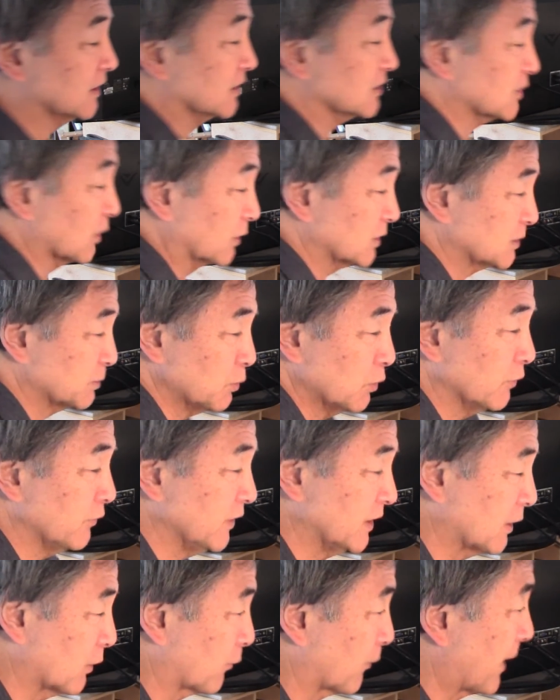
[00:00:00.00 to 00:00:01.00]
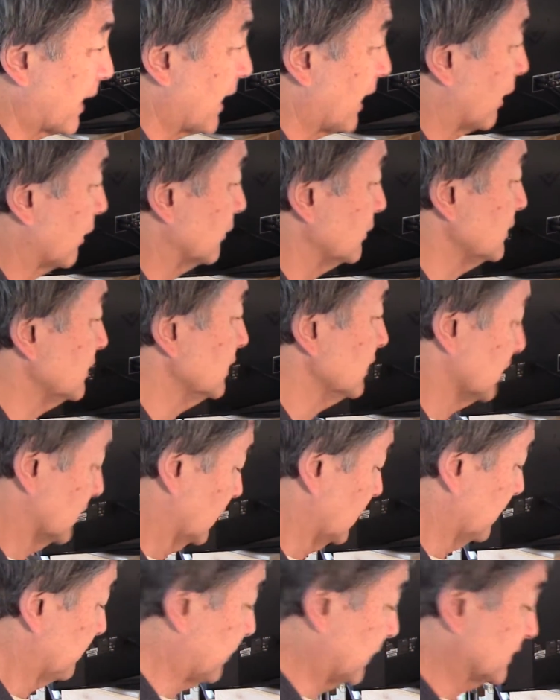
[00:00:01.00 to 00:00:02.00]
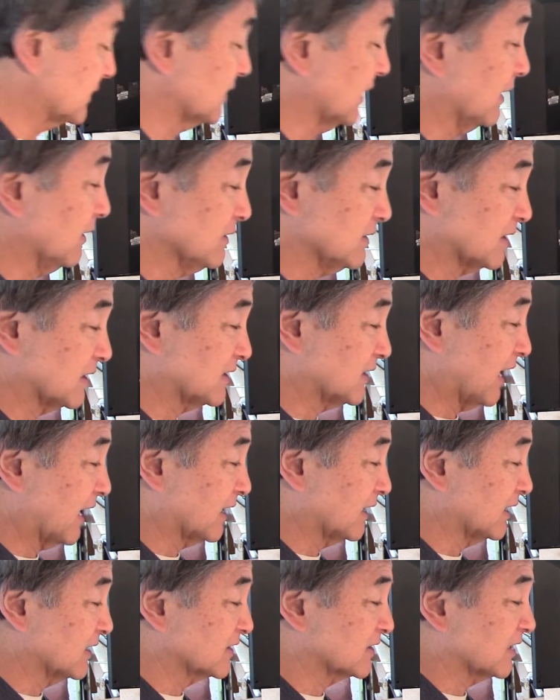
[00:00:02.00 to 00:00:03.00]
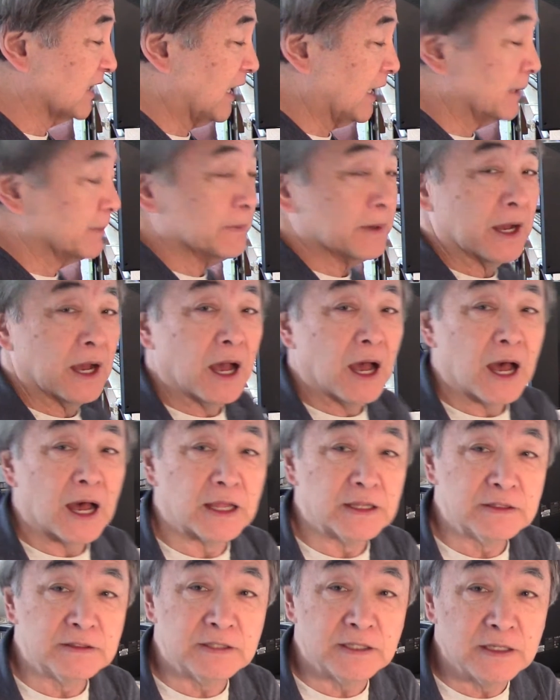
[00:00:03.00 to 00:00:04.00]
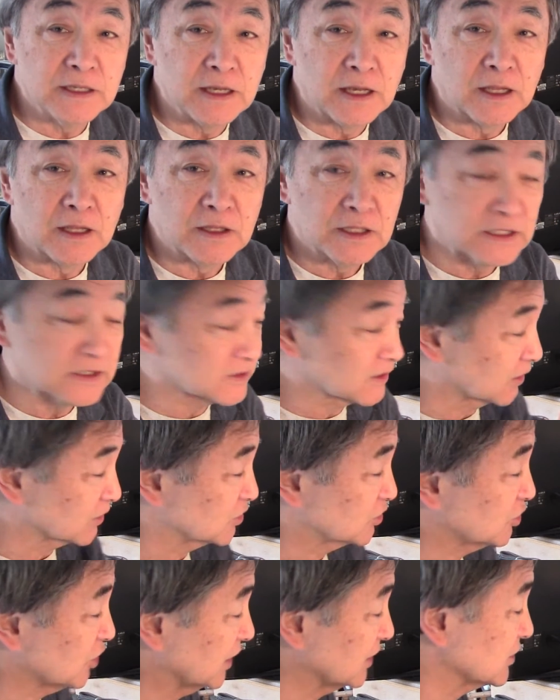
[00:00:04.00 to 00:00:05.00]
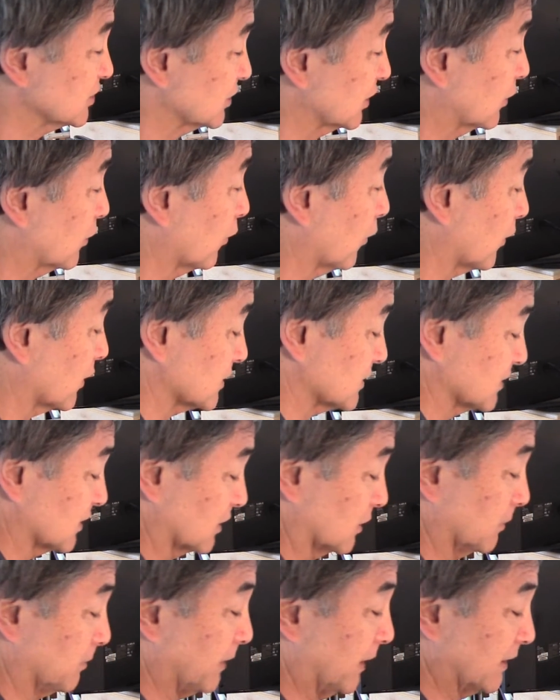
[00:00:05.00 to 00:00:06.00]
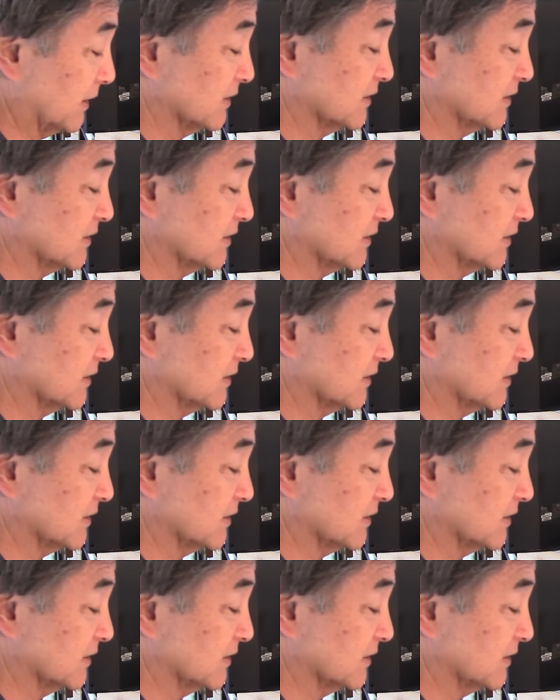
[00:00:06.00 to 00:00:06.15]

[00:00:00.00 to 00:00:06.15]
So it's moving around, but it sounds exactly the same until he starts changing the chords a little bit.